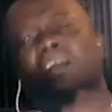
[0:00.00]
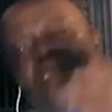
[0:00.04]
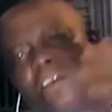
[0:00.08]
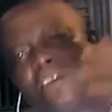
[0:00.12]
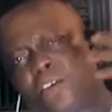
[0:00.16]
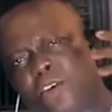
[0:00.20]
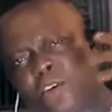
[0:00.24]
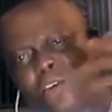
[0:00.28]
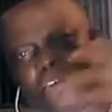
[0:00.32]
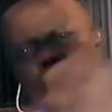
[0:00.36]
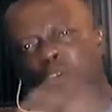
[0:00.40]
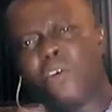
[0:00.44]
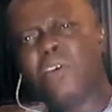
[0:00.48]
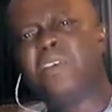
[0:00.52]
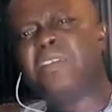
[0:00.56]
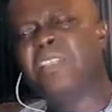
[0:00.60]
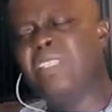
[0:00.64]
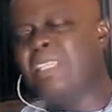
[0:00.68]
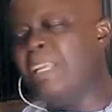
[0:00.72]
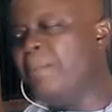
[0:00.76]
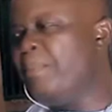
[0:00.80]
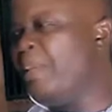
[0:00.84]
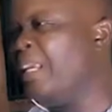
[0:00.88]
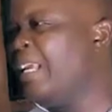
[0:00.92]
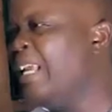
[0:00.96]
You cross
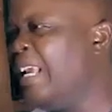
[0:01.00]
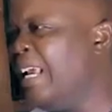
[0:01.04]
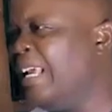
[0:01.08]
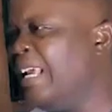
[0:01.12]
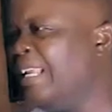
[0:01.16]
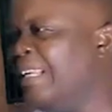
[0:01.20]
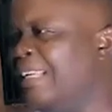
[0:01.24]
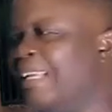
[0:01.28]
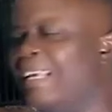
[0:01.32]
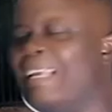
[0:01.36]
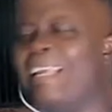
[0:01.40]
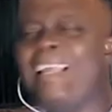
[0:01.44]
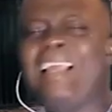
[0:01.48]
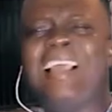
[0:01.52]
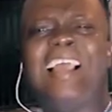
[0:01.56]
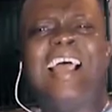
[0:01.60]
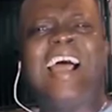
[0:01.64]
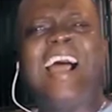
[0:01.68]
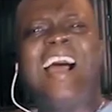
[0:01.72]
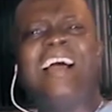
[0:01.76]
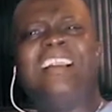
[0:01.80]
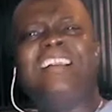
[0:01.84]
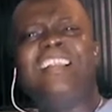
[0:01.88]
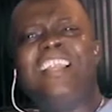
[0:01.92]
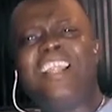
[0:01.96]
them again.
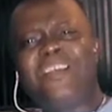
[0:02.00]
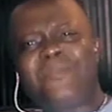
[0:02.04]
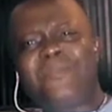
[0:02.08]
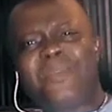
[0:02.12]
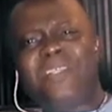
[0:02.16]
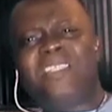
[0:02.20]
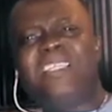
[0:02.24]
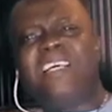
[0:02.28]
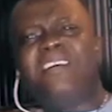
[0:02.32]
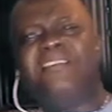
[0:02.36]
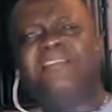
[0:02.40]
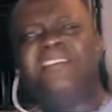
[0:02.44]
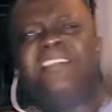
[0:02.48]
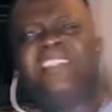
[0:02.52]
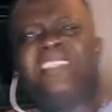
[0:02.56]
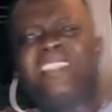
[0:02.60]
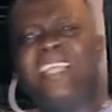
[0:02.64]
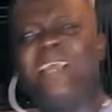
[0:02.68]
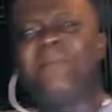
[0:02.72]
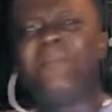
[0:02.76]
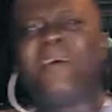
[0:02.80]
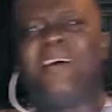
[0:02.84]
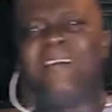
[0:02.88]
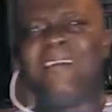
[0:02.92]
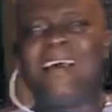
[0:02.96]
And let me tell you, this
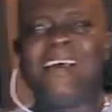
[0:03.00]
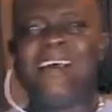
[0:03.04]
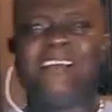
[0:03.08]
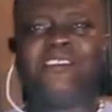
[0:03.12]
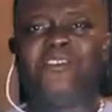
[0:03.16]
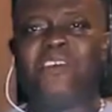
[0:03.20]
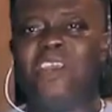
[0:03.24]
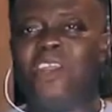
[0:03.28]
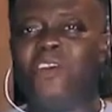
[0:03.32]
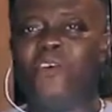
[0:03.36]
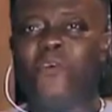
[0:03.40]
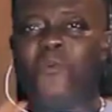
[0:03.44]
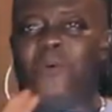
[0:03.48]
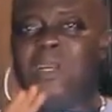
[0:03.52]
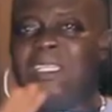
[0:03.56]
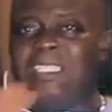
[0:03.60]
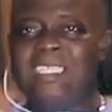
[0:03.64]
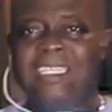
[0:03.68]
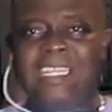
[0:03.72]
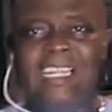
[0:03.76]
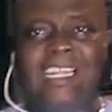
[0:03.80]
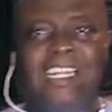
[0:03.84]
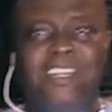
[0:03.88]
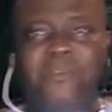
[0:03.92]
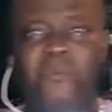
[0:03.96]
time around, you're not
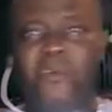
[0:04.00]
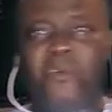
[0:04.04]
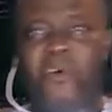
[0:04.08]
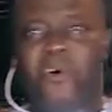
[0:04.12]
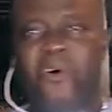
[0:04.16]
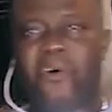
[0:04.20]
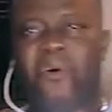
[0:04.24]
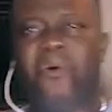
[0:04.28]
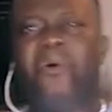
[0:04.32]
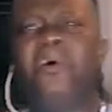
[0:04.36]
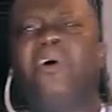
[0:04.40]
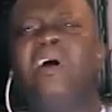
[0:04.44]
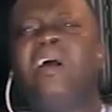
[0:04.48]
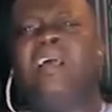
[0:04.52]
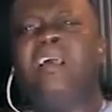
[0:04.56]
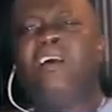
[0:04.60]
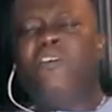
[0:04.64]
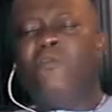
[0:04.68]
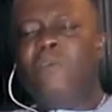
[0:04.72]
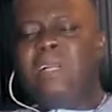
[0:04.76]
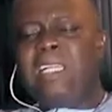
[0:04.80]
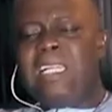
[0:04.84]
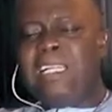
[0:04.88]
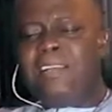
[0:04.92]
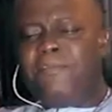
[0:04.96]
waiting anymore.
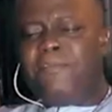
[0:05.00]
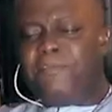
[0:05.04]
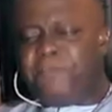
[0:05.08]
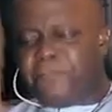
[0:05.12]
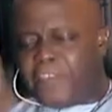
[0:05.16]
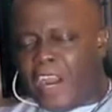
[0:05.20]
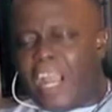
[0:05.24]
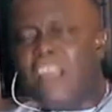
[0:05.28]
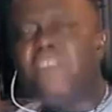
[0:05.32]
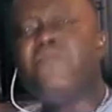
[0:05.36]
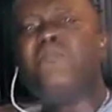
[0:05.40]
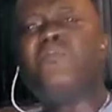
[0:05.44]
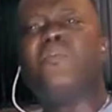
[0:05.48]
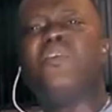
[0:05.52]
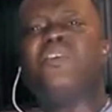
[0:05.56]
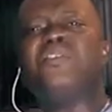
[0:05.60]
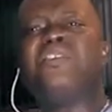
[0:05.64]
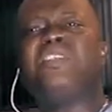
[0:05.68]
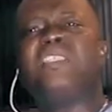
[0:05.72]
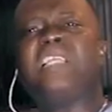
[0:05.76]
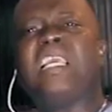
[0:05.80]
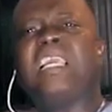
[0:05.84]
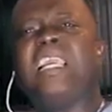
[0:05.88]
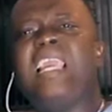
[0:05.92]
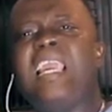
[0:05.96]
Within five
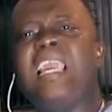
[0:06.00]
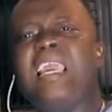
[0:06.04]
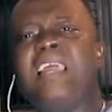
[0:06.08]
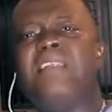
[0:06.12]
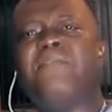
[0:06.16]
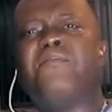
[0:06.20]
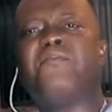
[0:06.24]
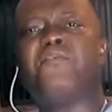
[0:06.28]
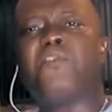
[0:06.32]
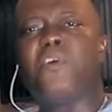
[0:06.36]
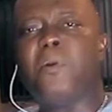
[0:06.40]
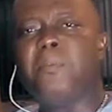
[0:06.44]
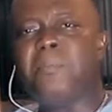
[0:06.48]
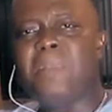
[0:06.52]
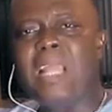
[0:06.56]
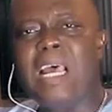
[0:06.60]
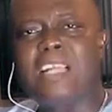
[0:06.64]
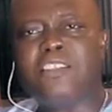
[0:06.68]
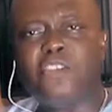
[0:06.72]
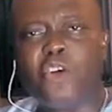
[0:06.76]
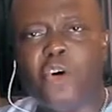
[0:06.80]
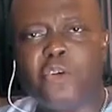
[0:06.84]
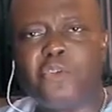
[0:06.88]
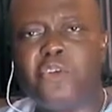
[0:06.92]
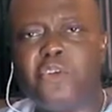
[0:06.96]
months again from
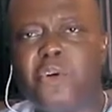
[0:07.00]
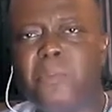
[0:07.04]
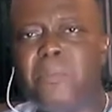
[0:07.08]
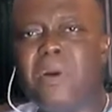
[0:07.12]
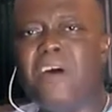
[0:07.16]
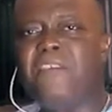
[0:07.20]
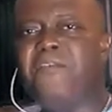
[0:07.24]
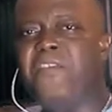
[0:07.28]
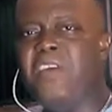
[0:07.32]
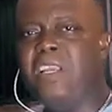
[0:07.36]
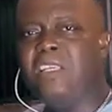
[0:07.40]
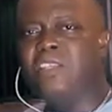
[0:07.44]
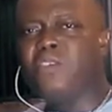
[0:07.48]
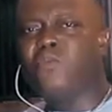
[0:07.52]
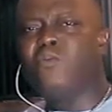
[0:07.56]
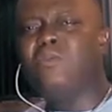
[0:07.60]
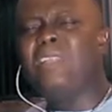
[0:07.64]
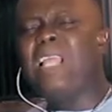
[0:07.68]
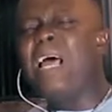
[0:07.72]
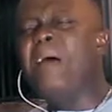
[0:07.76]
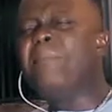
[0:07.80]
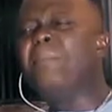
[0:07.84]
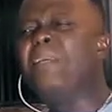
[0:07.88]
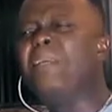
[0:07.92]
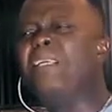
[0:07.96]
that October 1st,
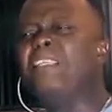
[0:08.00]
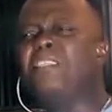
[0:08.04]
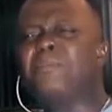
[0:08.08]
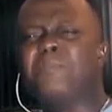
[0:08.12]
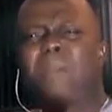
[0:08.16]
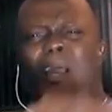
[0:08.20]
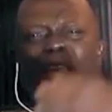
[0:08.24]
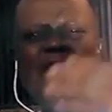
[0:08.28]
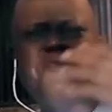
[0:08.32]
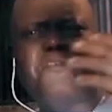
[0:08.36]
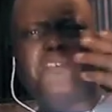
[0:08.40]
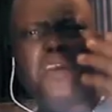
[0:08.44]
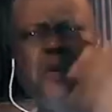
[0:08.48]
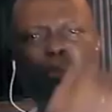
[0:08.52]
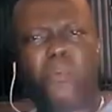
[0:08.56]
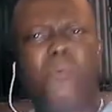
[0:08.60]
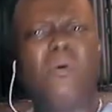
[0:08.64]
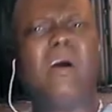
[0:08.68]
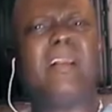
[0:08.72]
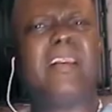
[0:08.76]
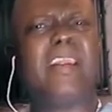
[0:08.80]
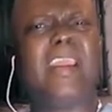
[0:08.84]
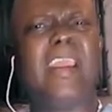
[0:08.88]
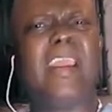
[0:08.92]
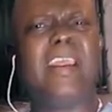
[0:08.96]
that means by
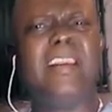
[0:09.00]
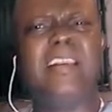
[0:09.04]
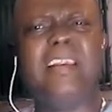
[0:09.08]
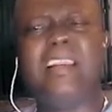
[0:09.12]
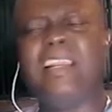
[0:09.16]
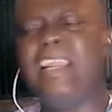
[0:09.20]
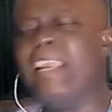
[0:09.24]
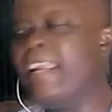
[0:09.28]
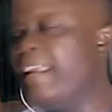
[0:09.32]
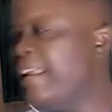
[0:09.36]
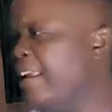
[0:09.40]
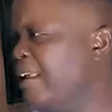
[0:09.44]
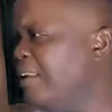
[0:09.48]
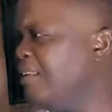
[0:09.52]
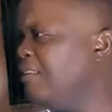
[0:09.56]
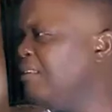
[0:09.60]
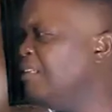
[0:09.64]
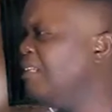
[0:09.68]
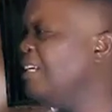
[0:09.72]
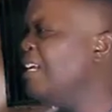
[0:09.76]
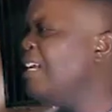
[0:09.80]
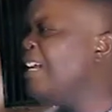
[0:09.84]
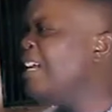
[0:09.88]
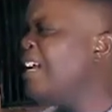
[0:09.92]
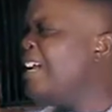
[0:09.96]
February ending again,
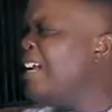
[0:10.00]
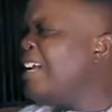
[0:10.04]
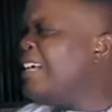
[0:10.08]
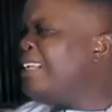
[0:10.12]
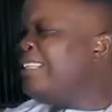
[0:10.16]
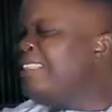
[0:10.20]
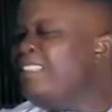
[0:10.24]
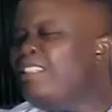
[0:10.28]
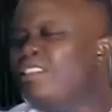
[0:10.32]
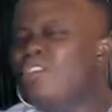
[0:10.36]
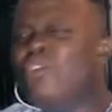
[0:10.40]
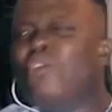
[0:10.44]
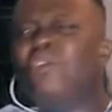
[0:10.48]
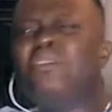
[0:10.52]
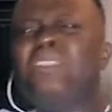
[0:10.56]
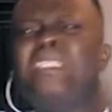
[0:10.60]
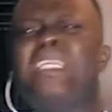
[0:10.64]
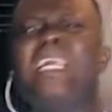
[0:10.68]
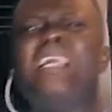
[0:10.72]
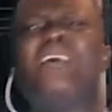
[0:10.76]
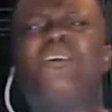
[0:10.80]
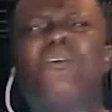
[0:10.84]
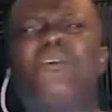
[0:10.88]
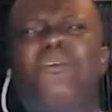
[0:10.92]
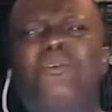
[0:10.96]
your
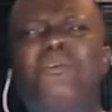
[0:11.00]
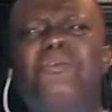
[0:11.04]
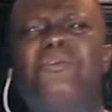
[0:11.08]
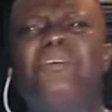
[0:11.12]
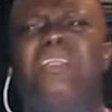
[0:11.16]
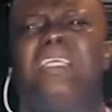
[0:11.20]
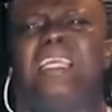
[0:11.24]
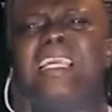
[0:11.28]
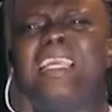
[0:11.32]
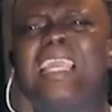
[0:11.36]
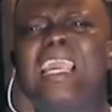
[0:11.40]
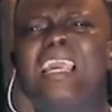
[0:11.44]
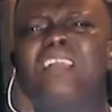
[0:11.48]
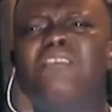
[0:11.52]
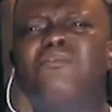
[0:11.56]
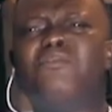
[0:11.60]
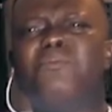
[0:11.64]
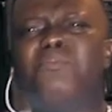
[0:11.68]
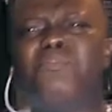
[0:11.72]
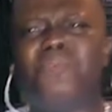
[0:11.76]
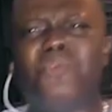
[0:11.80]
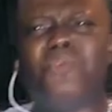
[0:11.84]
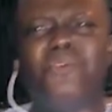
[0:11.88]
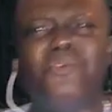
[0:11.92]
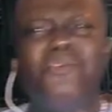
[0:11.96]
10 colony again
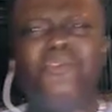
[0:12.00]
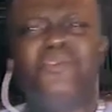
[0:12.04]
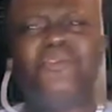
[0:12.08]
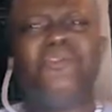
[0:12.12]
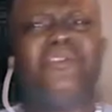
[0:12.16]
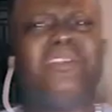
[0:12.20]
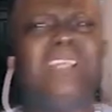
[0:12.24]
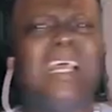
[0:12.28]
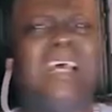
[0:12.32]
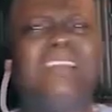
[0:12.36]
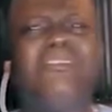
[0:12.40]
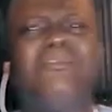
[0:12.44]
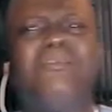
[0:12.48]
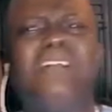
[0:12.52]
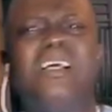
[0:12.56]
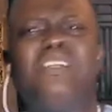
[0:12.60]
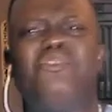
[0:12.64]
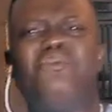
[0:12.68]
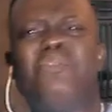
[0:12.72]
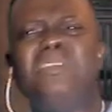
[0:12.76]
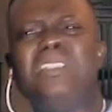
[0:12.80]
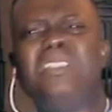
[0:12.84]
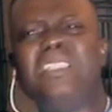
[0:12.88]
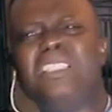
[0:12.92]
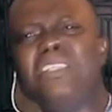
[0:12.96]
will produce another
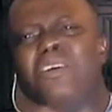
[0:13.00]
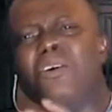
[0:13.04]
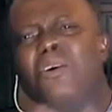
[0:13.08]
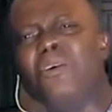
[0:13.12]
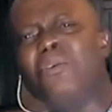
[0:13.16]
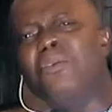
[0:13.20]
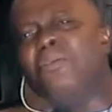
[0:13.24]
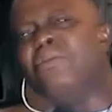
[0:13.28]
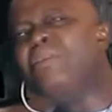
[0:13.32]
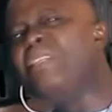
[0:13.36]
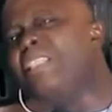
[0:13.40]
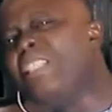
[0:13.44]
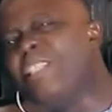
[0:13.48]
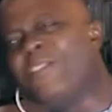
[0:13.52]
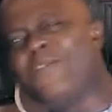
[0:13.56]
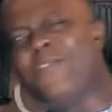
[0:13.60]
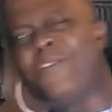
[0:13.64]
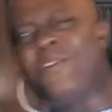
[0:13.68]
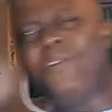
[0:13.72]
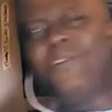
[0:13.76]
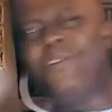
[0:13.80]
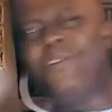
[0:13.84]
20 colonies for